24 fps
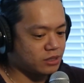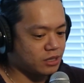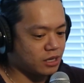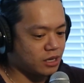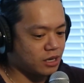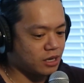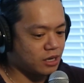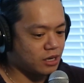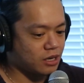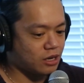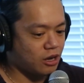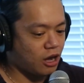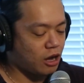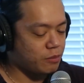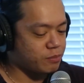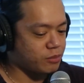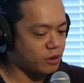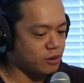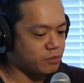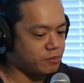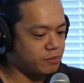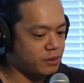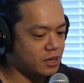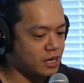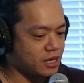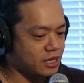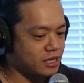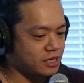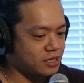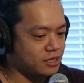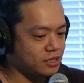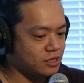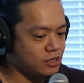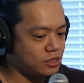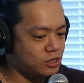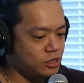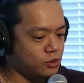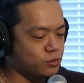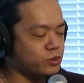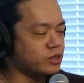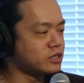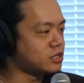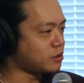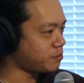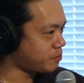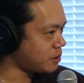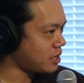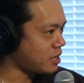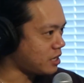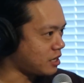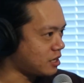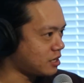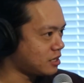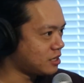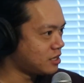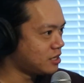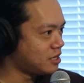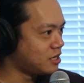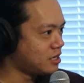opera, but you were in the pit.